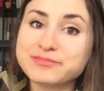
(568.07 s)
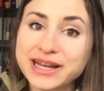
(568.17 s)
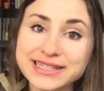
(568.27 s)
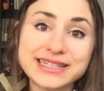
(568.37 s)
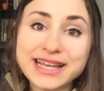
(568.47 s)

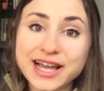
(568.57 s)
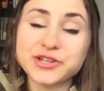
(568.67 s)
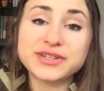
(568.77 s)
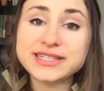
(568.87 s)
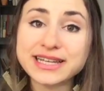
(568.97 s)
But yeah,
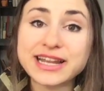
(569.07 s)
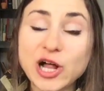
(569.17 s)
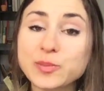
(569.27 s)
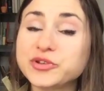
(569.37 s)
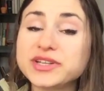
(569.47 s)
you need to get
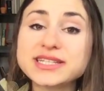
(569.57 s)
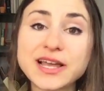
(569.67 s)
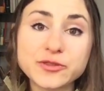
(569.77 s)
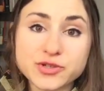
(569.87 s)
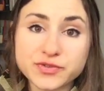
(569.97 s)
help. You need to
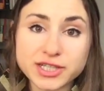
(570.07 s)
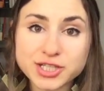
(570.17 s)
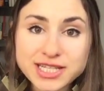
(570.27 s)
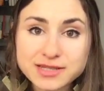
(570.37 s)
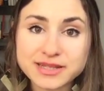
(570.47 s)
get those
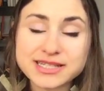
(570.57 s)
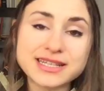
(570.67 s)
readjustments,